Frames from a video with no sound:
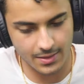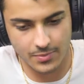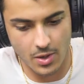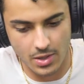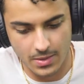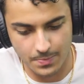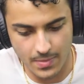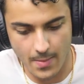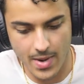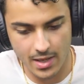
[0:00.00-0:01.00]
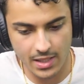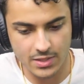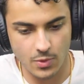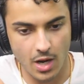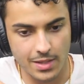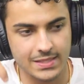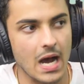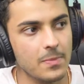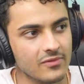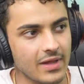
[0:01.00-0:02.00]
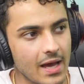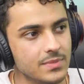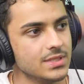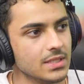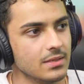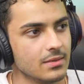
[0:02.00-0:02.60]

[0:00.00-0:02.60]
bro, Americans were on the top of the embassy,